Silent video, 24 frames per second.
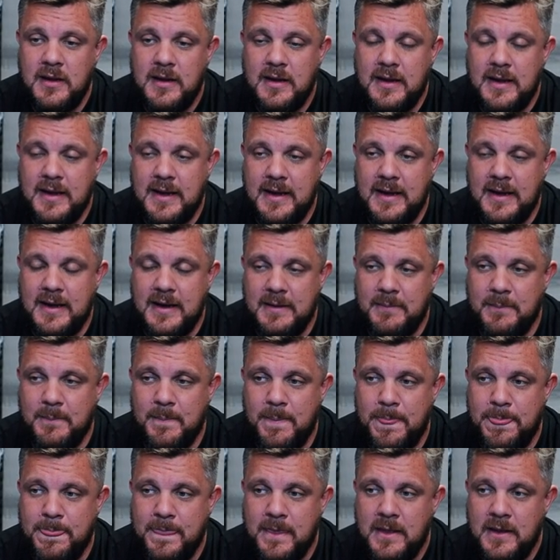
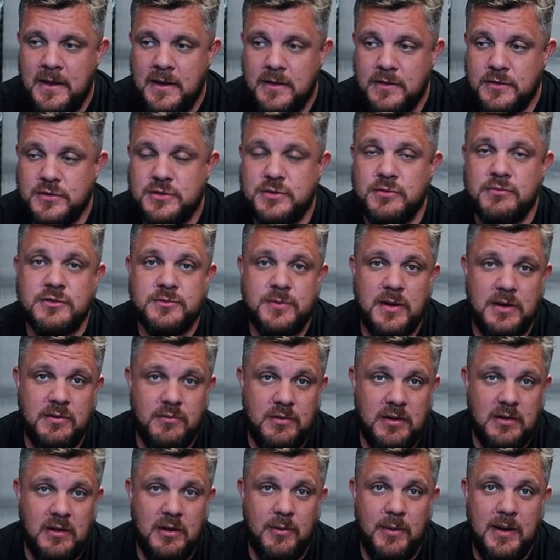The Stones went
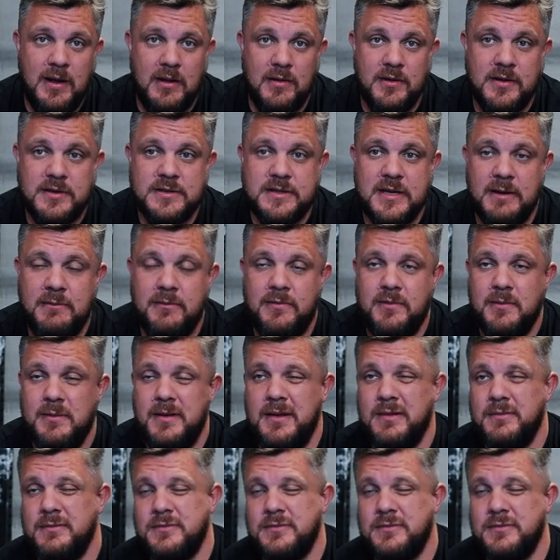really well this time for me.